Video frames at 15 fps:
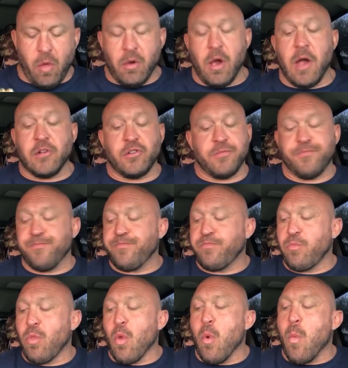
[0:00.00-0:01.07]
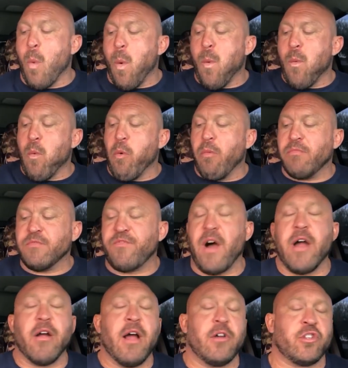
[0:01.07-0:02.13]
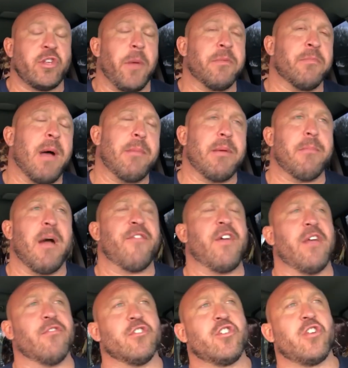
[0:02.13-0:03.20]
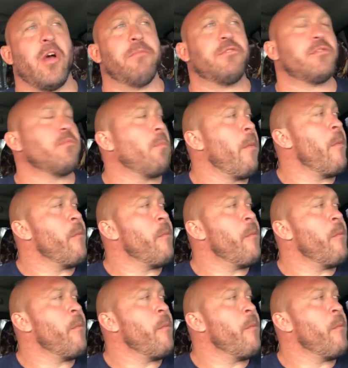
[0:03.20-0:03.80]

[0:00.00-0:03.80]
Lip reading: Guys, Firehouse subs might be my favorite subs.